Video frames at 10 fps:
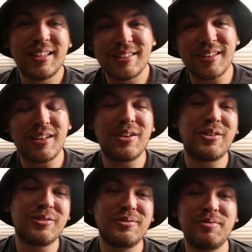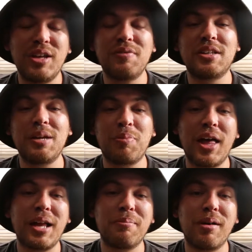So you have to keep
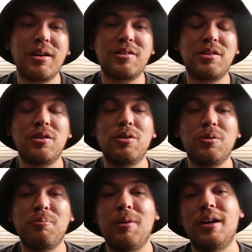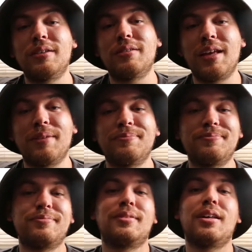that in mind too. But yeah,
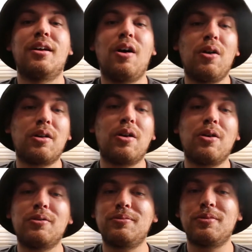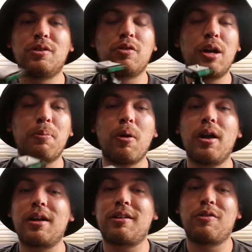all in all, great
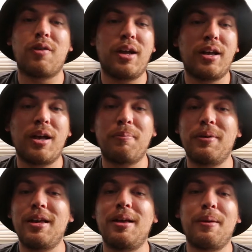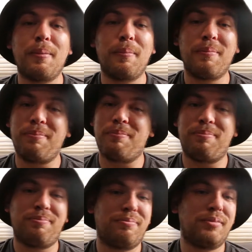product, great company.
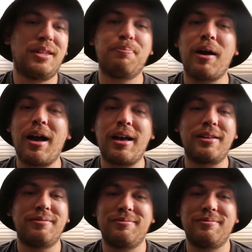Buy it.